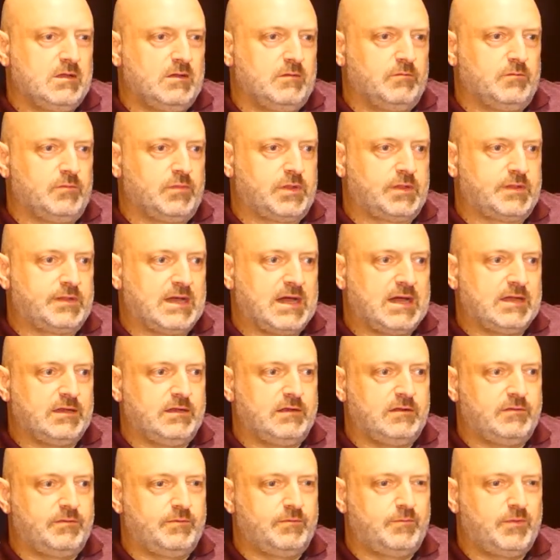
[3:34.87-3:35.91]

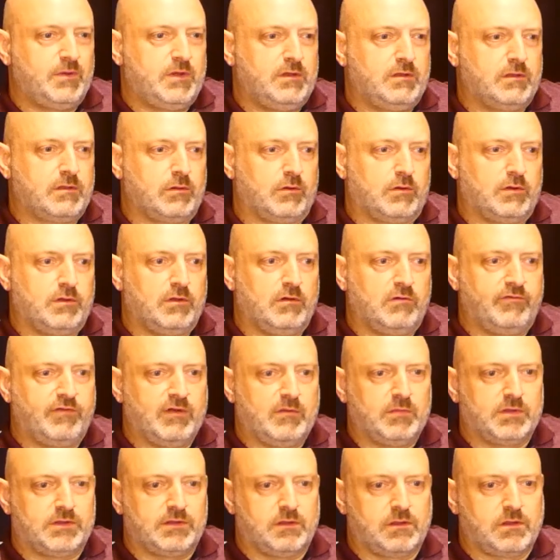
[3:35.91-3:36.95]
Started in sort of
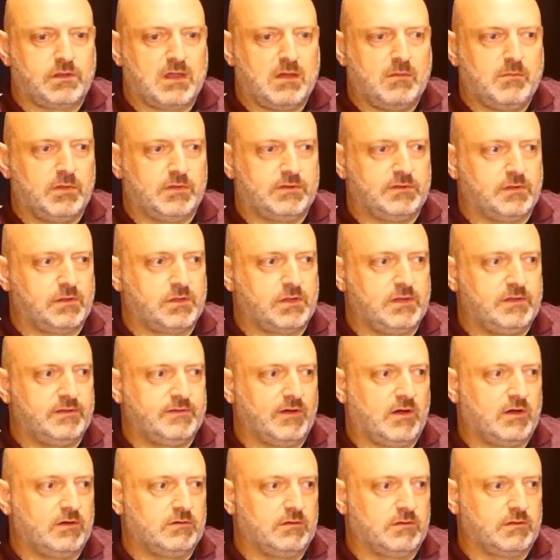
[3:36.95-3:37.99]
November, December to see
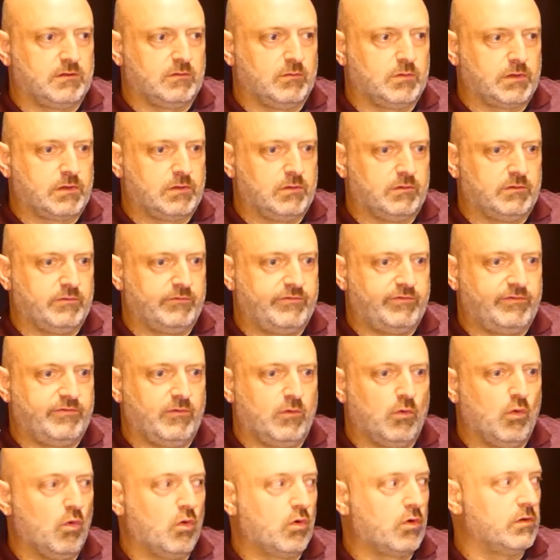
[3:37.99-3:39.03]
titles that were sort of
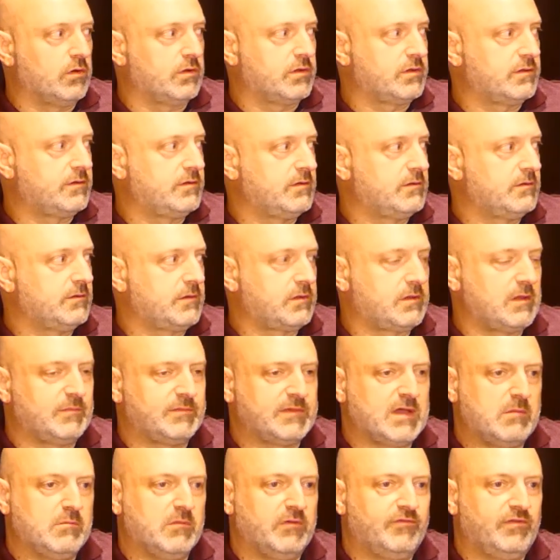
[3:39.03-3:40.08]
August,
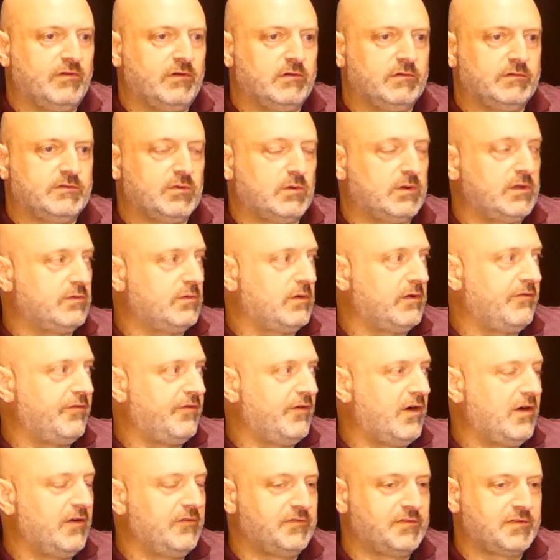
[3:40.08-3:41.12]
September for
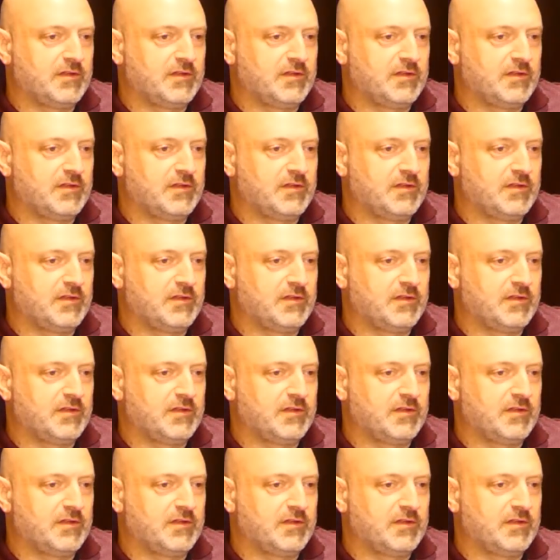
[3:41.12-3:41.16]
2025. Yeah.